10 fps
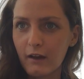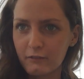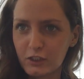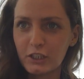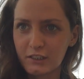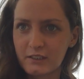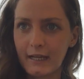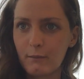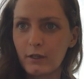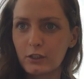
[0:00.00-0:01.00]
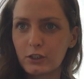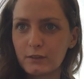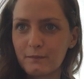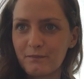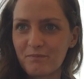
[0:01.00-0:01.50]
of shit sandwich,
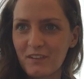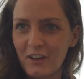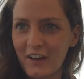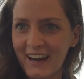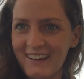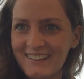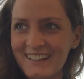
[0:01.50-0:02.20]
okay?